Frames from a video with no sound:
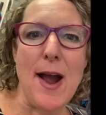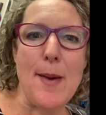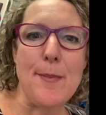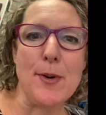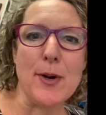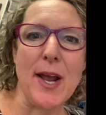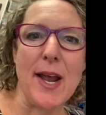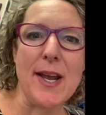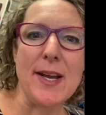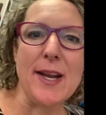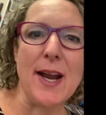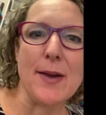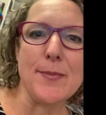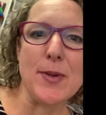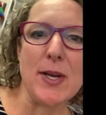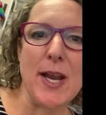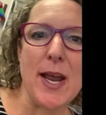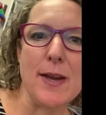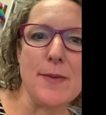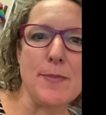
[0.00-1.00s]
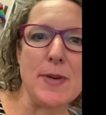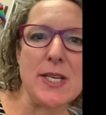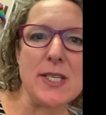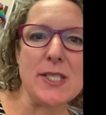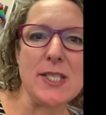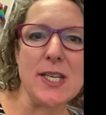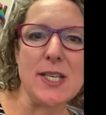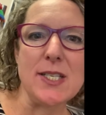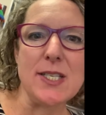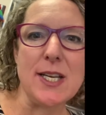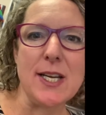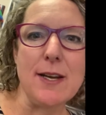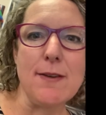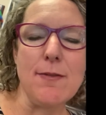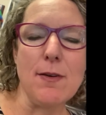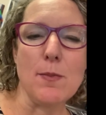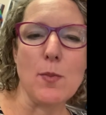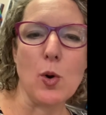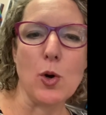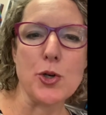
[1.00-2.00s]
Applegate. I'm an NBCT
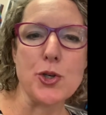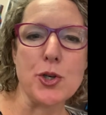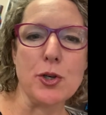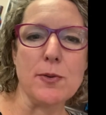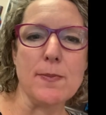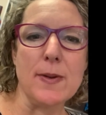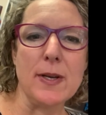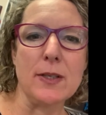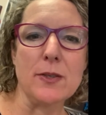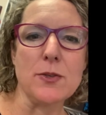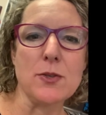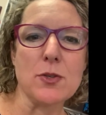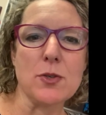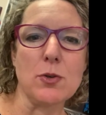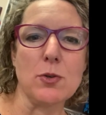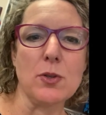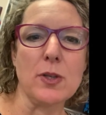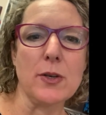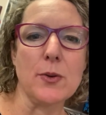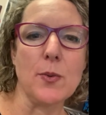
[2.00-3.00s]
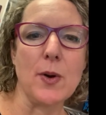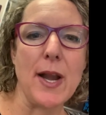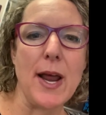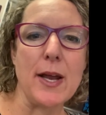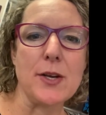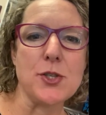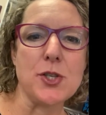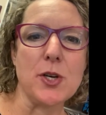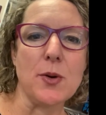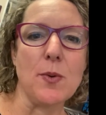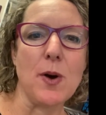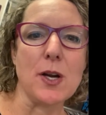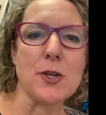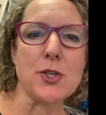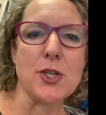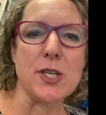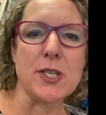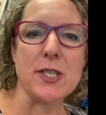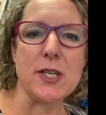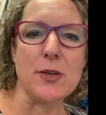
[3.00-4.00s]
from Orchard Middle School in Wenatchee,
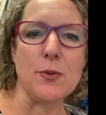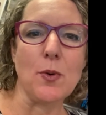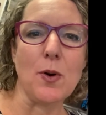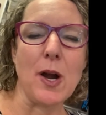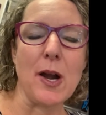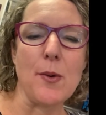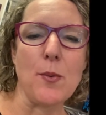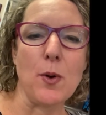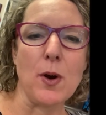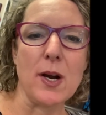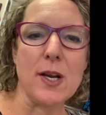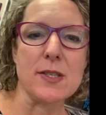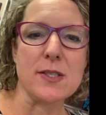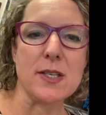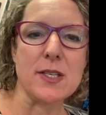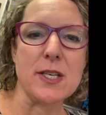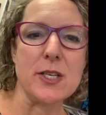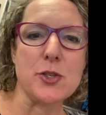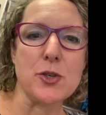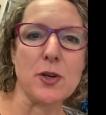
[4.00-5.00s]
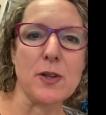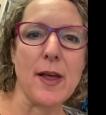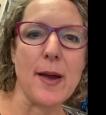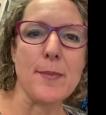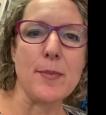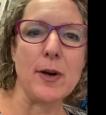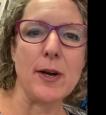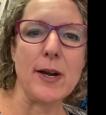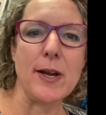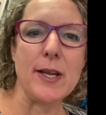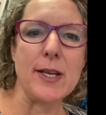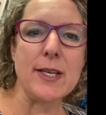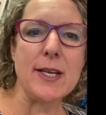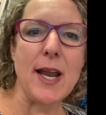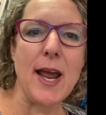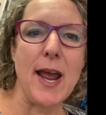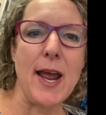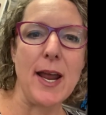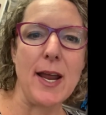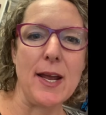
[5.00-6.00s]
Washington, where I work as a teacher librarian
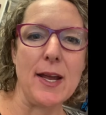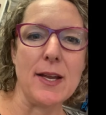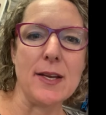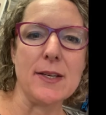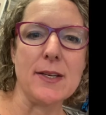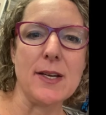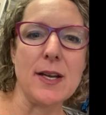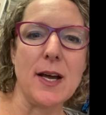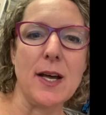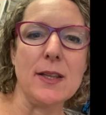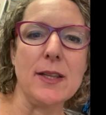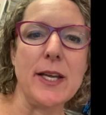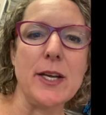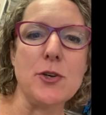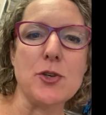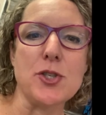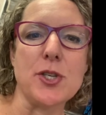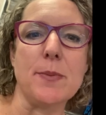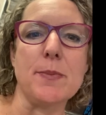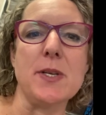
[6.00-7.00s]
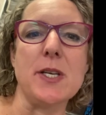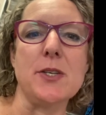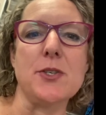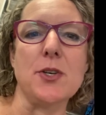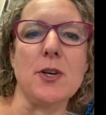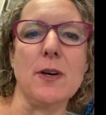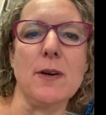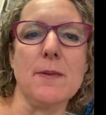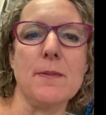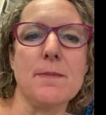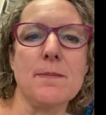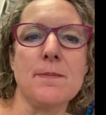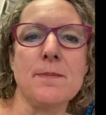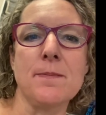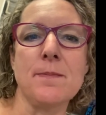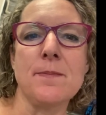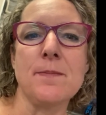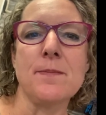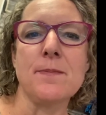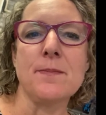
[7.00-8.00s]
and a leadership teacher.
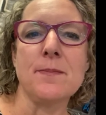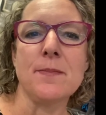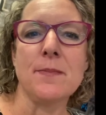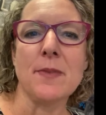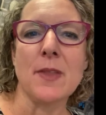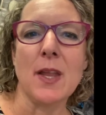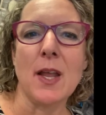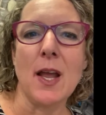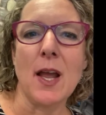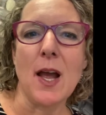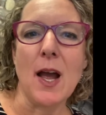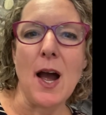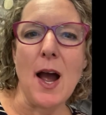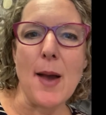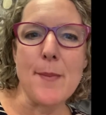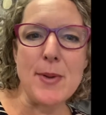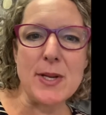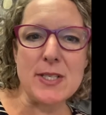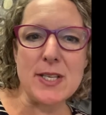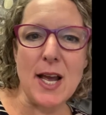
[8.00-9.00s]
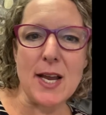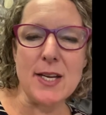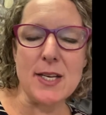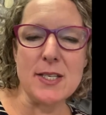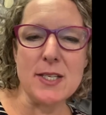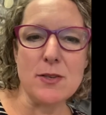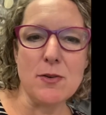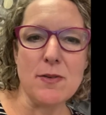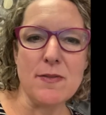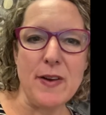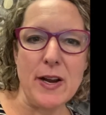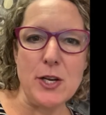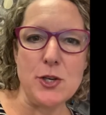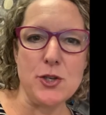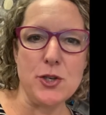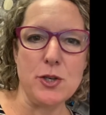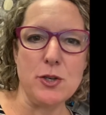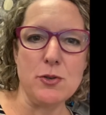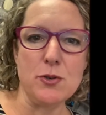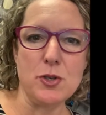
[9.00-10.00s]
I'm excited to
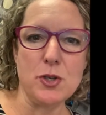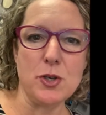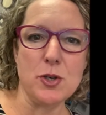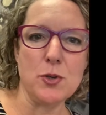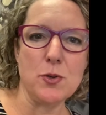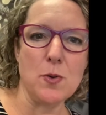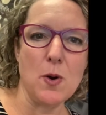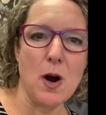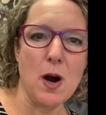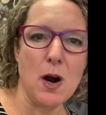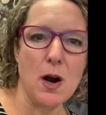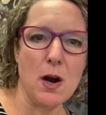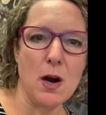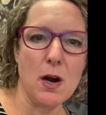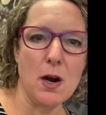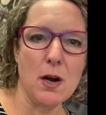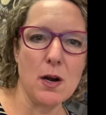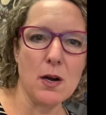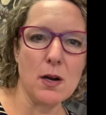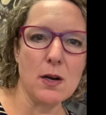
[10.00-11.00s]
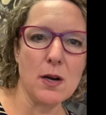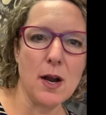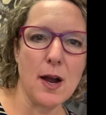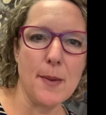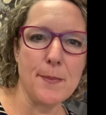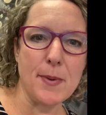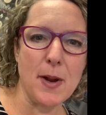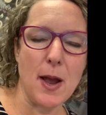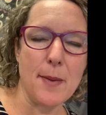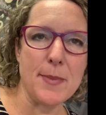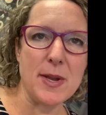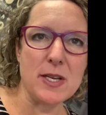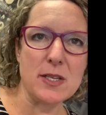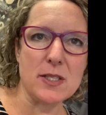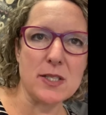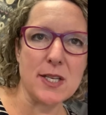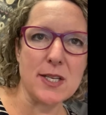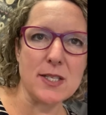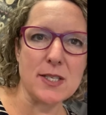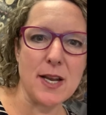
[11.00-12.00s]
invite you to our upcoming
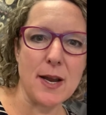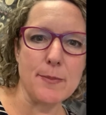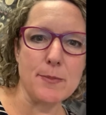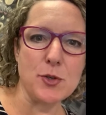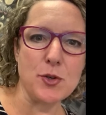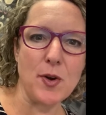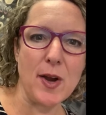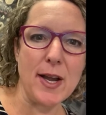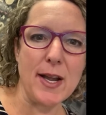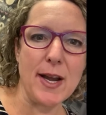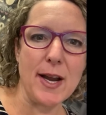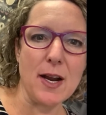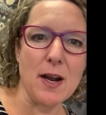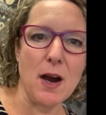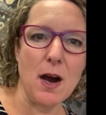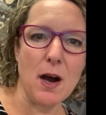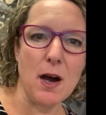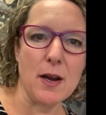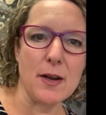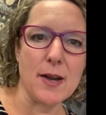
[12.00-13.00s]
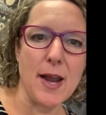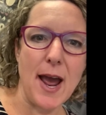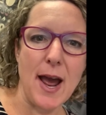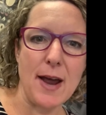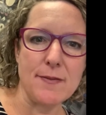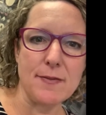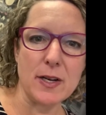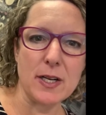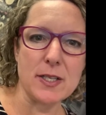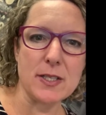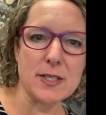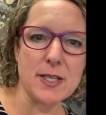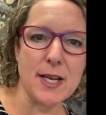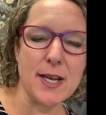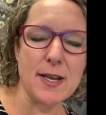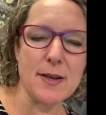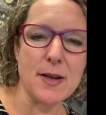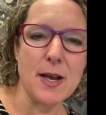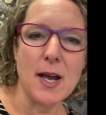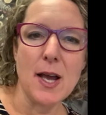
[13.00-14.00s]
C-STEP training on
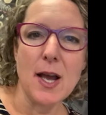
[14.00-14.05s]
advocacy.